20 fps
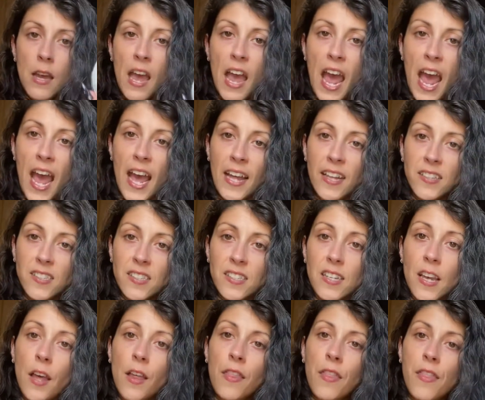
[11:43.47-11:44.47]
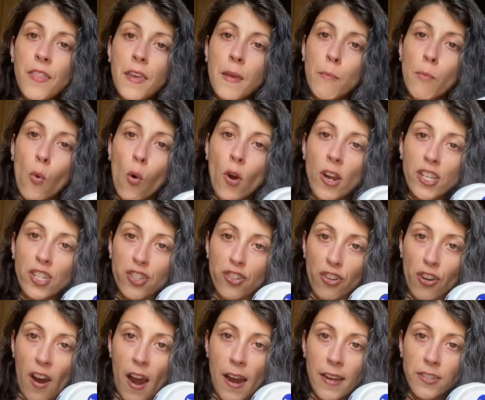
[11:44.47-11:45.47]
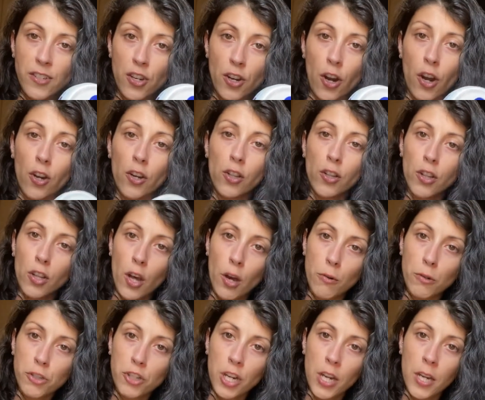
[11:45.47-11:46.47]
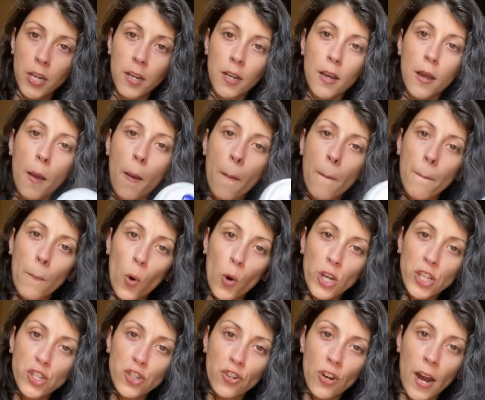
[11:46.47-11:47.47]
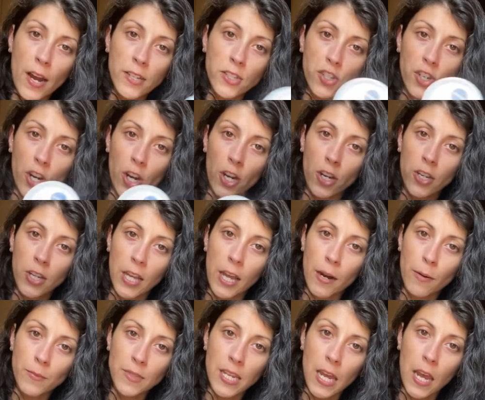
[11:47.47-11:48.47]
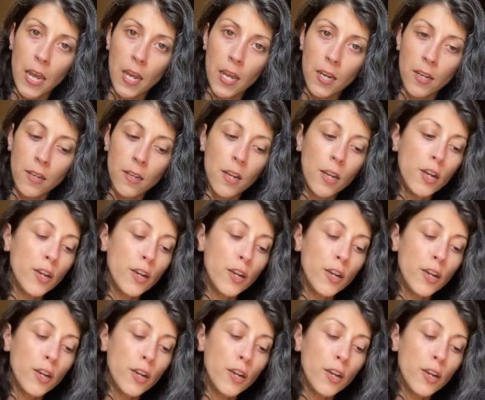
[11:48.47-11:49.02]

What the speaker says: Hence the moisturizer. Lotion, moisturizer. You get what I'm saying?